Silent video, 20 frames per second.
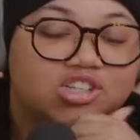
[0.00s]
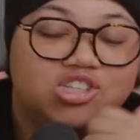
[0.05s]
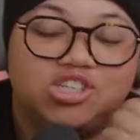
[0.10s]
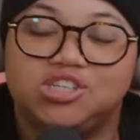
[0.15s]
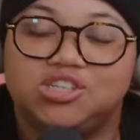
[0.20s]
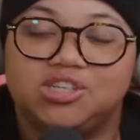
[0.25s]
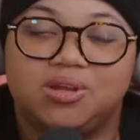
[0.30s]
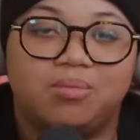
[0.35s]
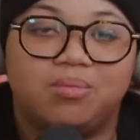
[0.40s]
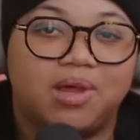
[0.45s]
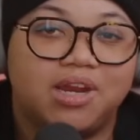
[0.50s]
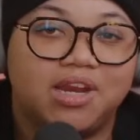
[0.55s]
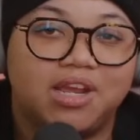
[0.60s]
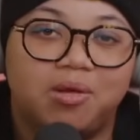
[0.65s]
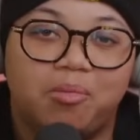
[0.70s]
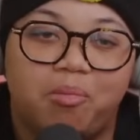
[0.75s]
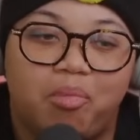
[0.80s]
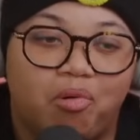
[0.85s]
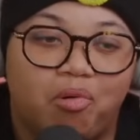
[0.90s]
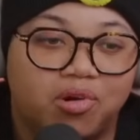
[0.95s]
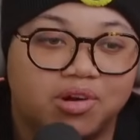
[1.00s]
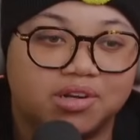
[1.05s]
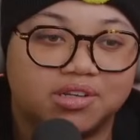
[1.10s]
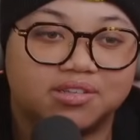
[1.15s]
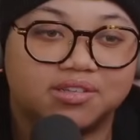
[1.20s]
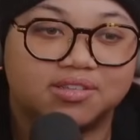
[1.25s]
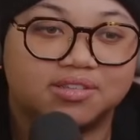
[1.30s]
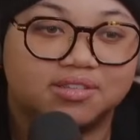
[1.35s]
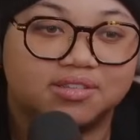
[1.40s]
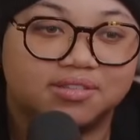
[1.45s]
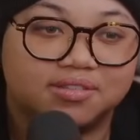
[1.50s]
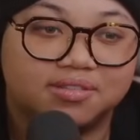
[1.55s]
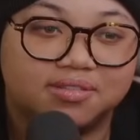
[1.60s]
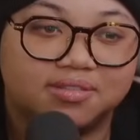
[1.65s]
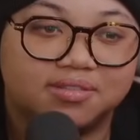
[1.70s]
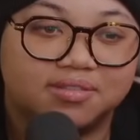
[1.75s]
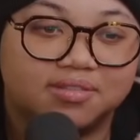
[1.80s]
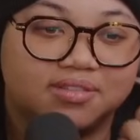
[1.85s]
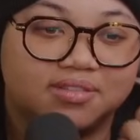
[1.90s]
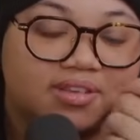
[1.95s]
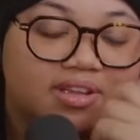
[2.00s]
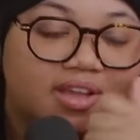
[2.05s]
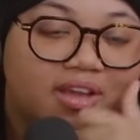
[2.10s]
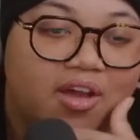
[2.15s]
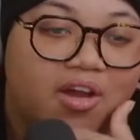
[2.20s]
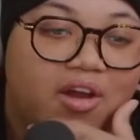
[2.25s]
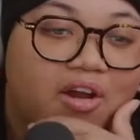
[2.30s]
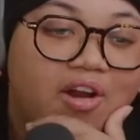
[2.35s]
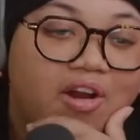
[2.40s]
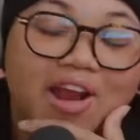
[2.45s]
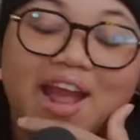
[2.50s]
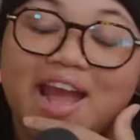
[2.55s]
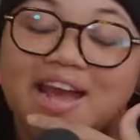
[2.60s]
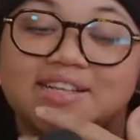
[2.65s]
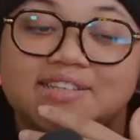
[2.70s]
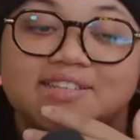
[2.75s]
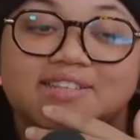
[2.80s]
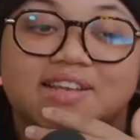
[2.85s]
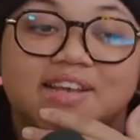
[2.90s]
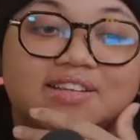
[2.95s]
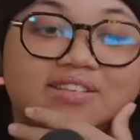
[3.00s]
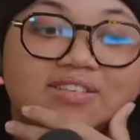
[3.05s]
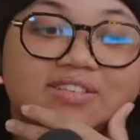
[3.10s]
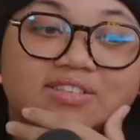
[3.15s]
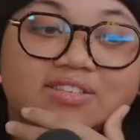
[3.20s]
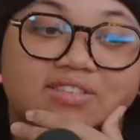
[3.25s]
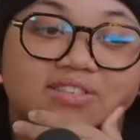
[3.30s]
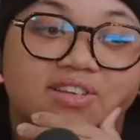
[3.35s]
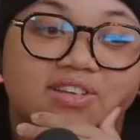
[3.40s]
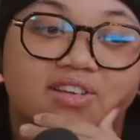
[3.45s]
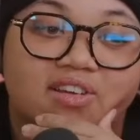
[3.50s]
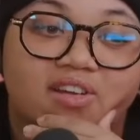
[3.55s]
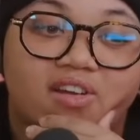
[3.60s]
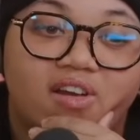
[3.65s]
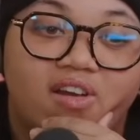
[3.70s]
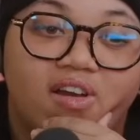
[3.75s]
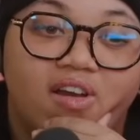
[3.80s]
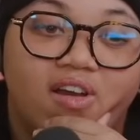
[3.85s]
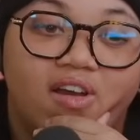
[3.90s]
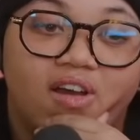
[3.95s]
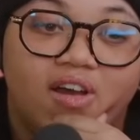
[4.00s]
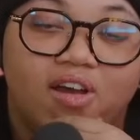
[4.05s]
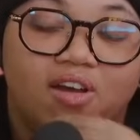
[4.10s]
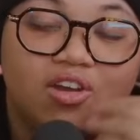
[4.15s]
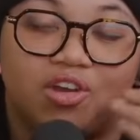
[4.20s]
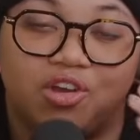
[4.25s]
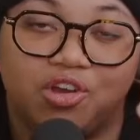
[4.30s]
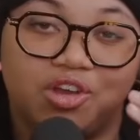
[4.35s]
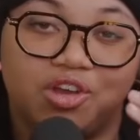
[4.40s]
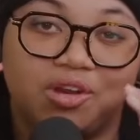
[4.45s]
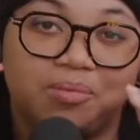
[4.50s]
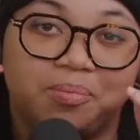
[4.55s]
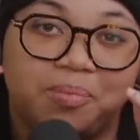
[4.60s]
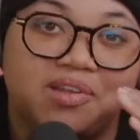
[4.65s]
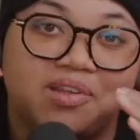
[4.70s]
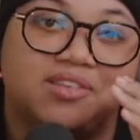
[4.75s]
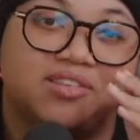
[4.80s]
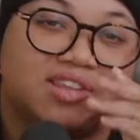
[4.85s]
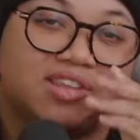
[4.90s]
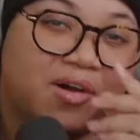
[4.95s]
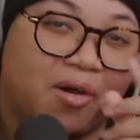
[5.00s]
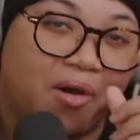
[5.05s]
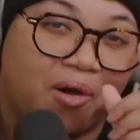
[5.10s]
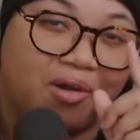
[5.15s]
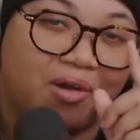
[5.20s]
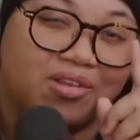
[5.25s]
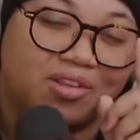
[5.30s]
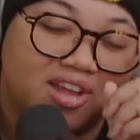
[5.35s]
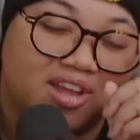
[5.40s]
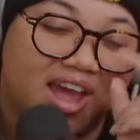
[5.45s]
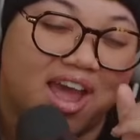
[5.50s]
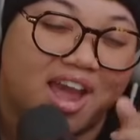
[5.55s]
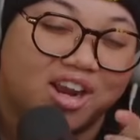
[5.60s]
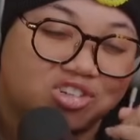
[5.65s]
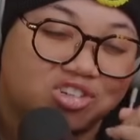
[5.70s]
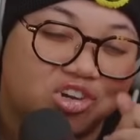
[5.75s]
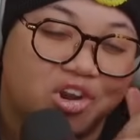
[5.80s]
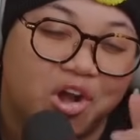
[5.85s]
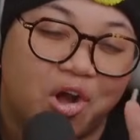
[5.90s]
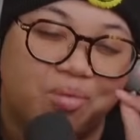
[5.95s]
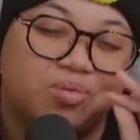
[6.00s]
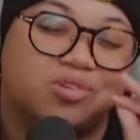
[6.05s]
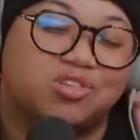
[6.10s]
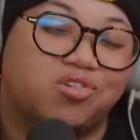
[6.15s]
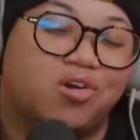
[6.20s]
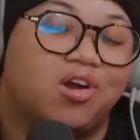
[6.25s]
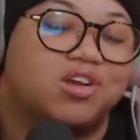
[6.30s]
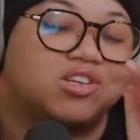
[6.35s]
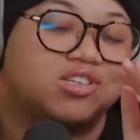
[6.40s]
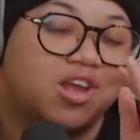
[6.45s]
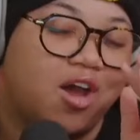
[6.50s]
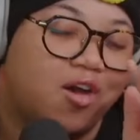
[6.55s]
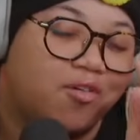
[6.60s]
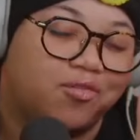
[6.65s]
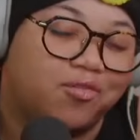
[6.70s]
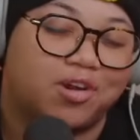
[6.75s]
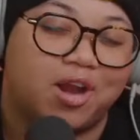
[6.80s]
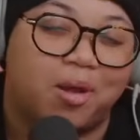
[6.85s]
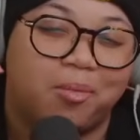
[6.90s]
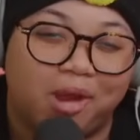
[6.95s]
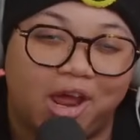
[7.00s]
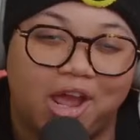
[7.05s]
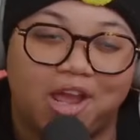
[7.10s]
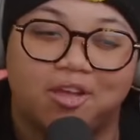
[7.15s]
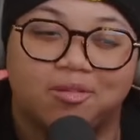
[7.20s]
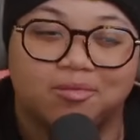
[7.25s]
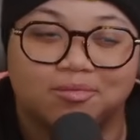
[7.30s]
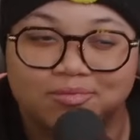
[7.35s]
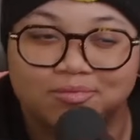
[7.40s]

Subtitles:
somebody important? Her hat says good, but the extra O was crossed off. And I'm like,